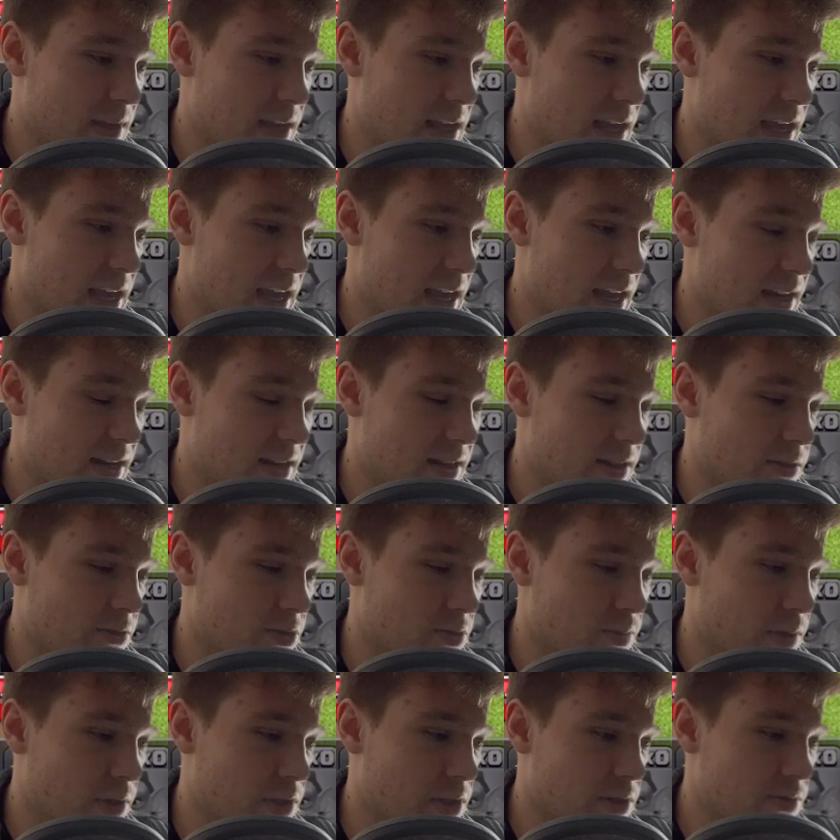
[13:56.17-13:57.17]
and those
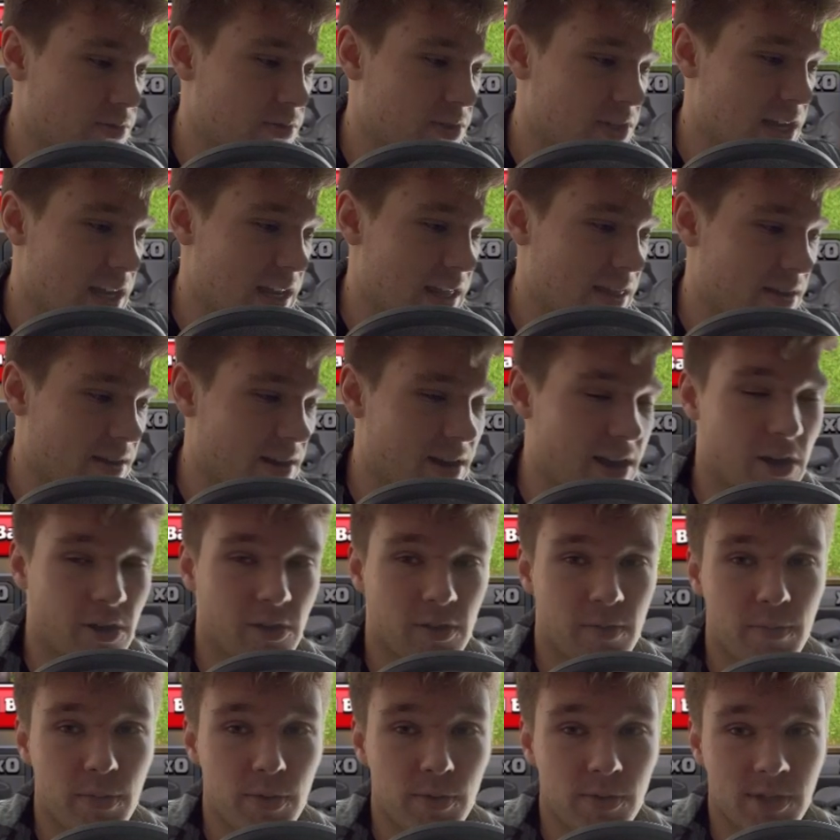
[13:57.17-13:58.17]
balloons getting their
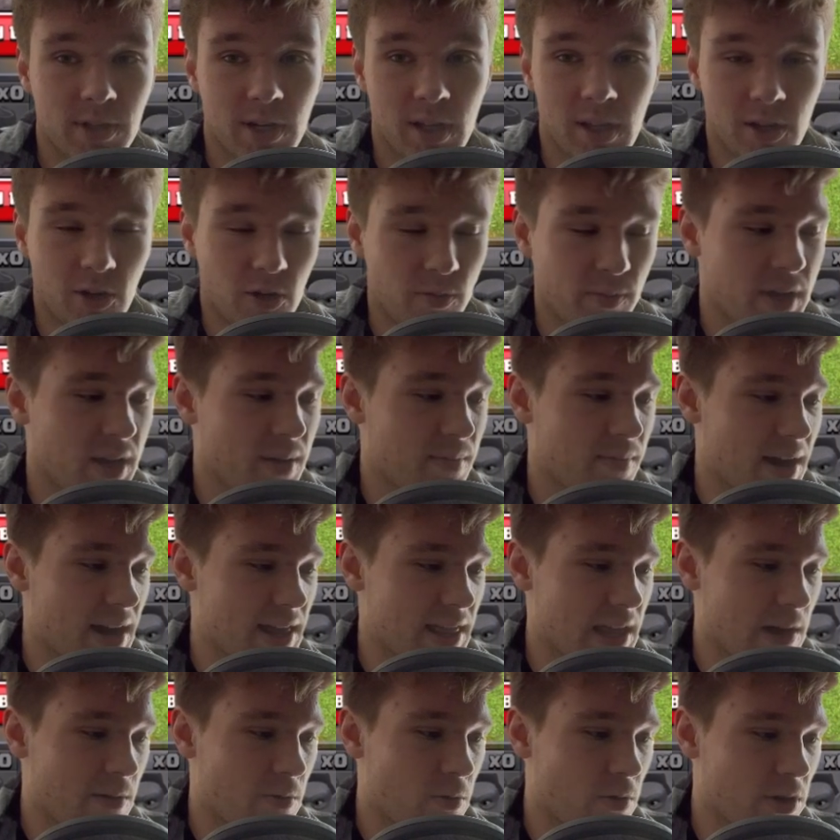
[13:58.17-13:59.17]
health boosted a little bit by
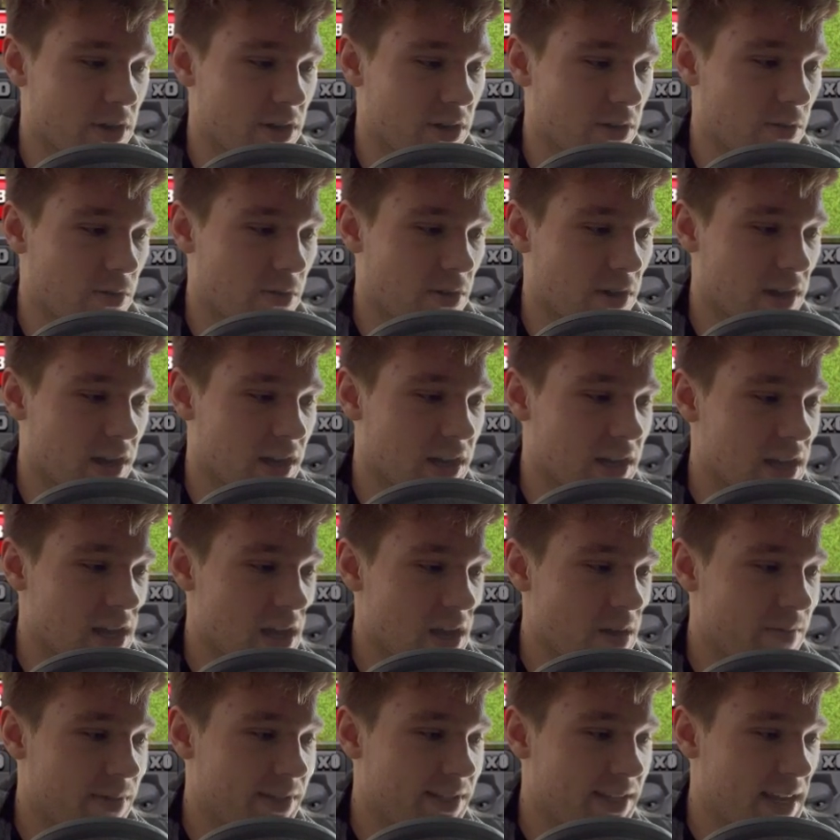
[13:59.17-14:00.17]
that warden aura,
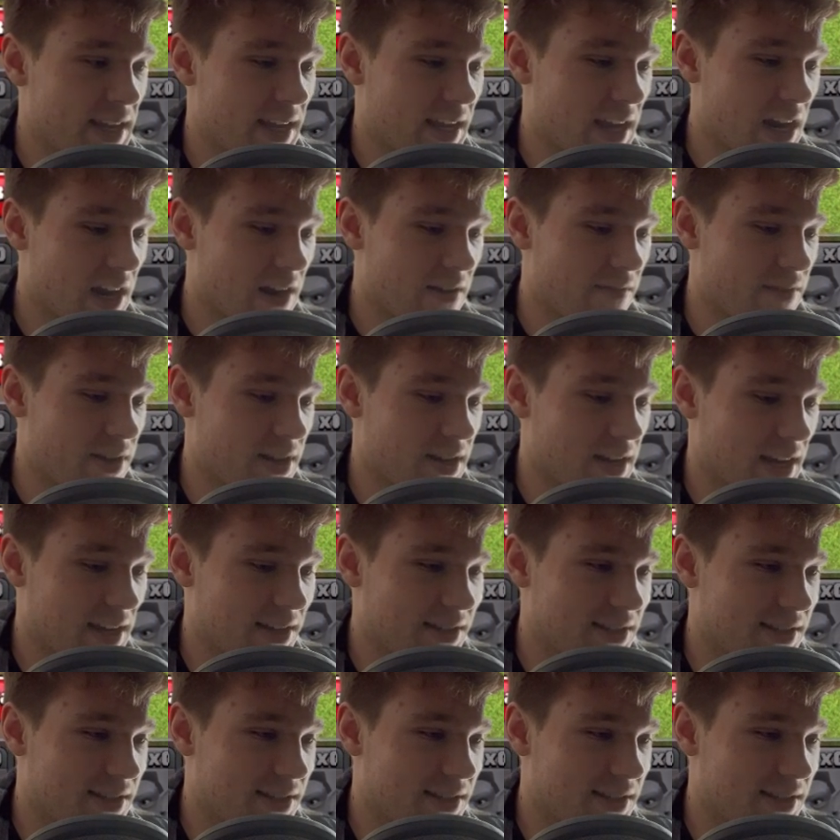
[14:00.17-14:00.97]
we take care of it nice